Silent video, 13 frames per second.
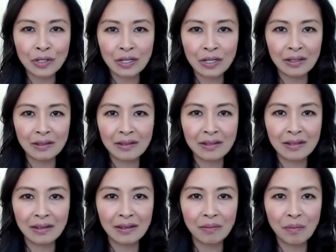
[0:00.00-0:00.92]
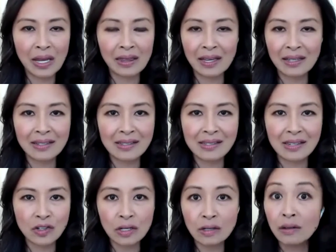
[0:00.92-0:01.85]
to make that
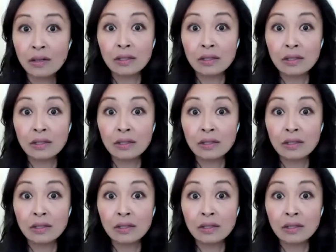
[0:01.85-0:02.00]
decision,